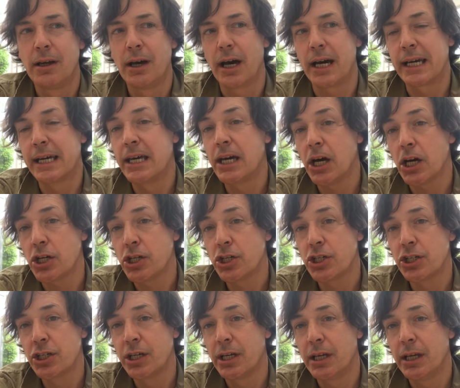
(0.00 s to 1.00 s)
A
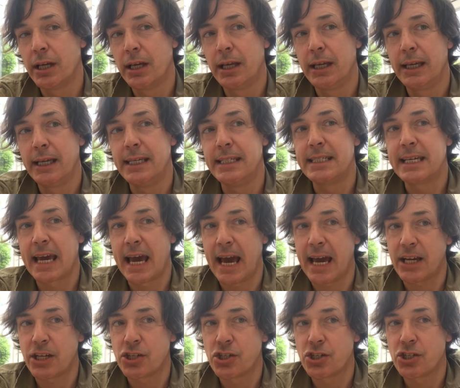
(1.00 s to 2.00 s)
gush he'd
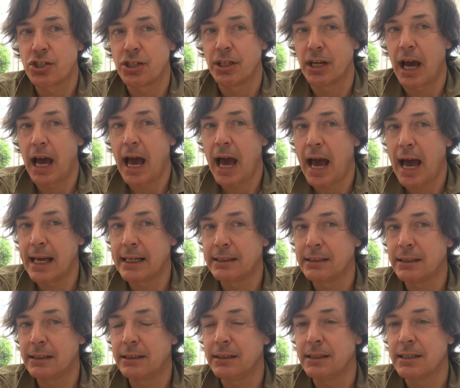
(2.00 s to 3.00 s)
catch in a
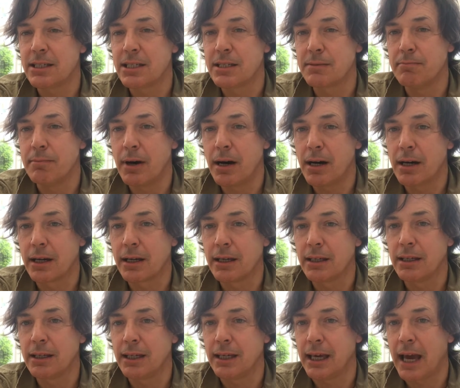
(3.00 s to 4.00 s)
handleless mug
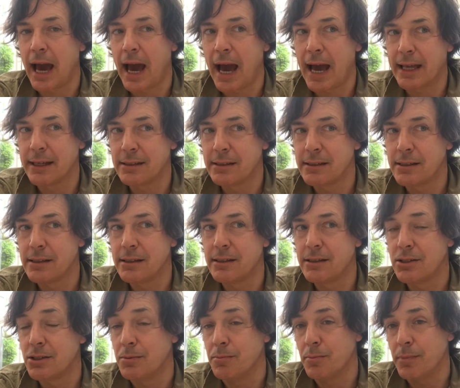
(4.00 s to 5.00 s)
he handed
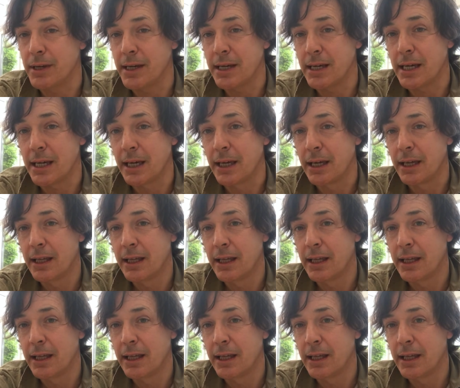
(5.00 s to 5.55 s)
to me,